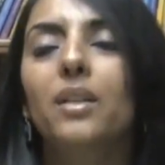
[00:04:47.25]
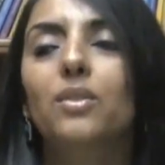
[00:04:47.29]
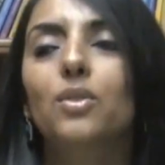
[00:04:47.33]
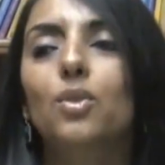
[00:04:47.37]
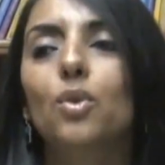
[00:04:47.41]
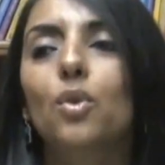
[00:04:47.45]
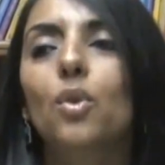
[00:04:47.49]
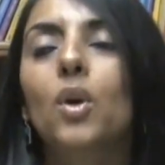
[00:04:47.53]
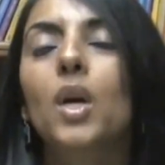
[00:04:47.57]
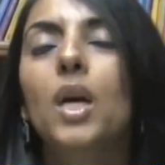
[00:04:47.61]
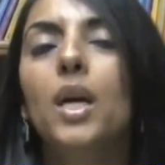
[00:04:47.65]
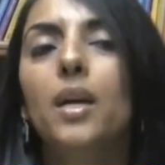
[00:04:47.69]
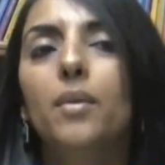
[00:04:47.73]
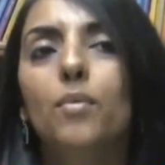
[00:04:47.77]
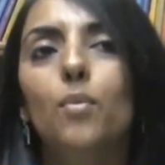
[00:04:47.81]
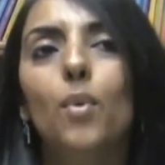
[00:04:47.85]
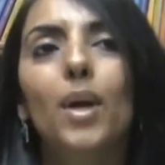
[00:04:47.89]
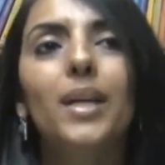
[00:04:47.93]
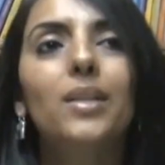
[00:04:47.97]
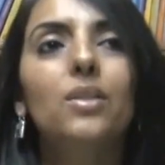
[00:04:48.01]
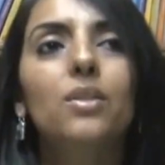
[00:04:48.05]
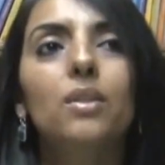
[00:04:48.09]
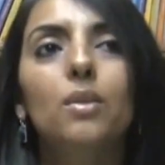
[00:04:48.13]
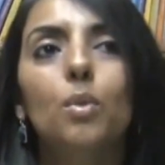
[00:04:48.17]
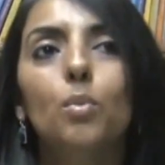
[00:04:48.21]
So
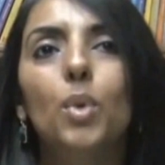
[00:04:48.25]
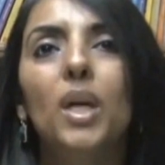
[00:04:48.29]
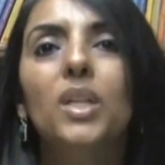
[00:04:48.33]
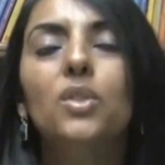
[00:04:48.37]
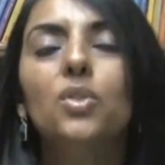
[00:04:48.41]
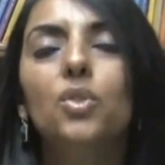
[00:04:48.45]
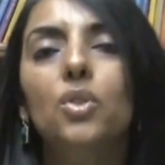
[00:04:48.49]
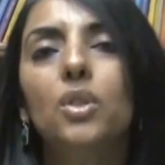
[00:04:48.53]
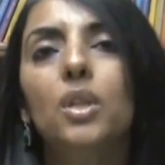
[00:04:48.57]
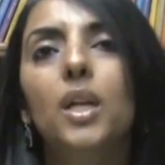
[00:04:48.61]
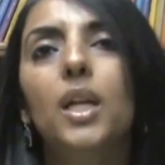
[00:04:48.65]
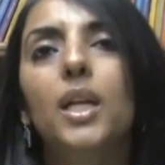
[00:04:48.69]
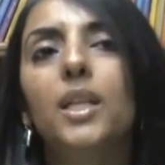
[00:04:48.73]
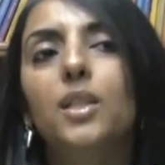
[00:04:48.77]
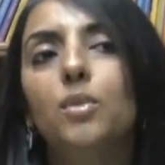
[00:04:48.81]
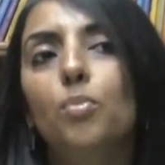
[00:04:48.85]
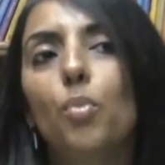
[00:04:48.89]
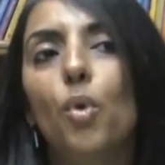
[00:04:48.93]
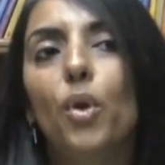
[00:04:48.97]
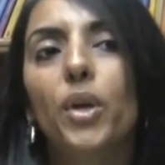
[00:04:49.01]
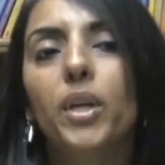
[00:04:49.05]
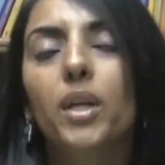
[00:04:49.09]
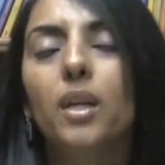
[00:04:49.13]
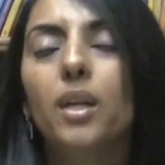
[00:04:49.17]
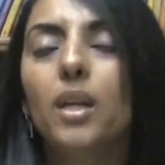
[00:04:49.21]
one journalist
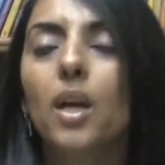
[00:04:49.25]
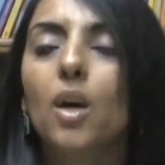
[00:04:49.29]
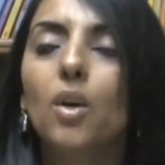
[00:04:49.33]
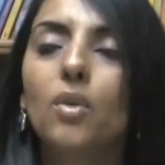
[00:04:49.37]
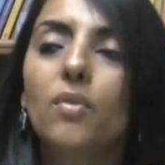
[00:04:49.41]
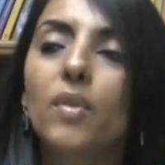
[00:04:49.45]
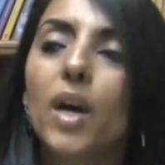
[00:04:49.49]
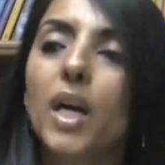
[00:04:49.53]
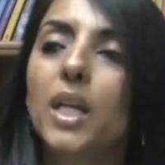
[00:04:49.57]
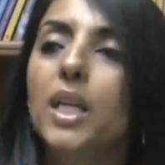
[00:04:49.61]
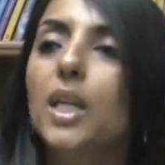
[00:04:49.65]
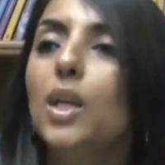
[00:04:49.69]
pointed out Vani,